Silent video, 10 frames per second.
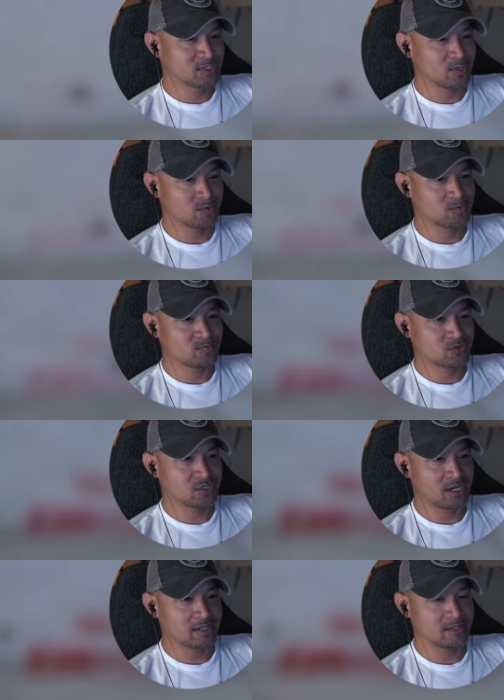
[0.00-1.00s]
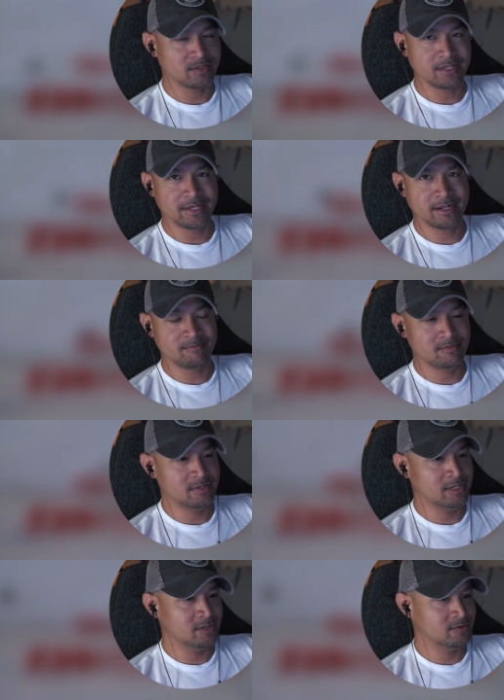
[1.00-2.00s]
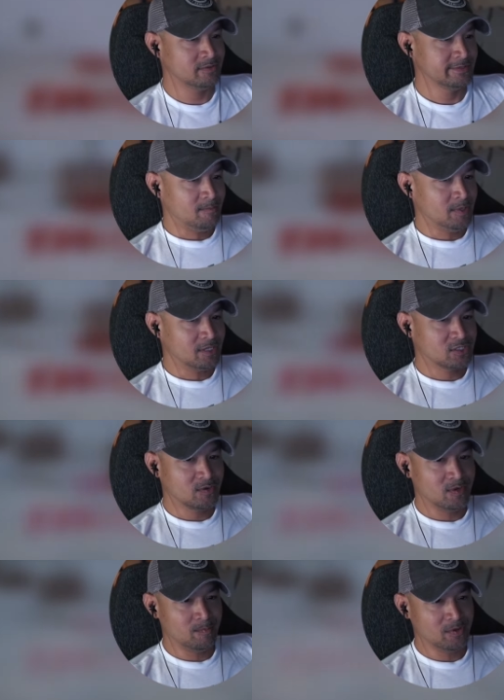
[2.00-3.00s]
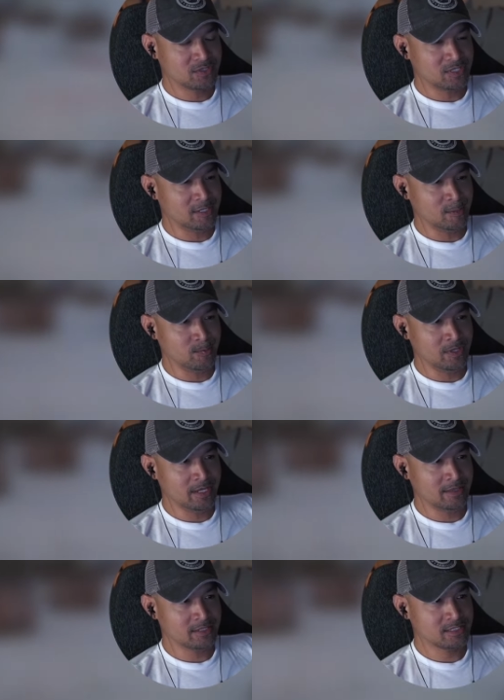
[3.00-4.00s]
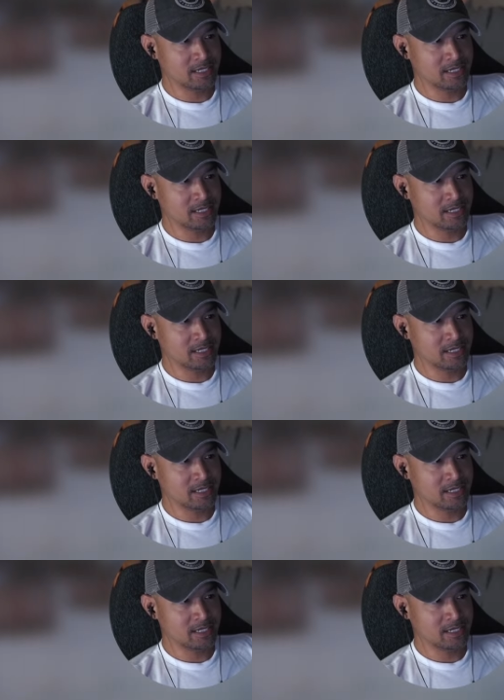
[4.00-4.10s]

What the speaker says: so shockingly that I'm not showing emotion here, but yeah, that's